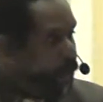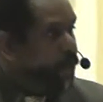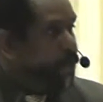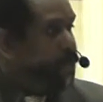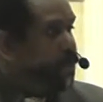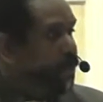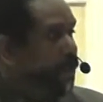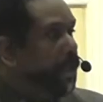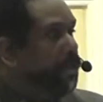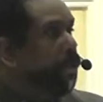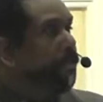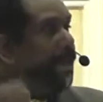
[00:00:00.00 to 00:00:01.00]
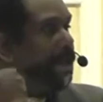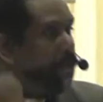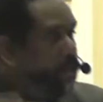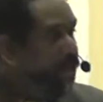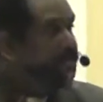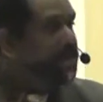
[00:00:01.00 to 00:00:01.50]
word, no
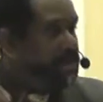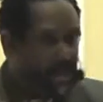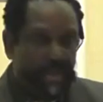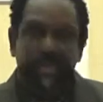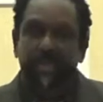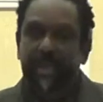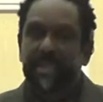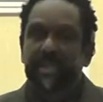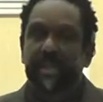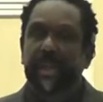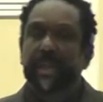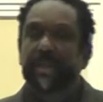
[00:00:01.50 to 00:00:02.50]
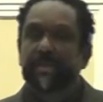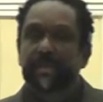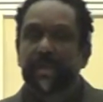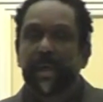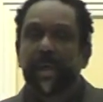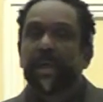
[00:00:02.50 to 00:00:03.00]
matter what the situation
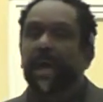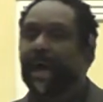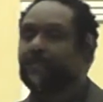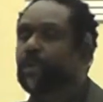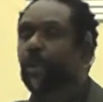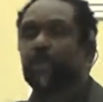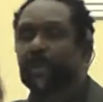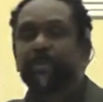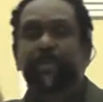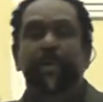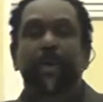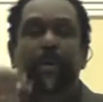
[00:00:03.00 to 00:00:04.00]
is. I've told people to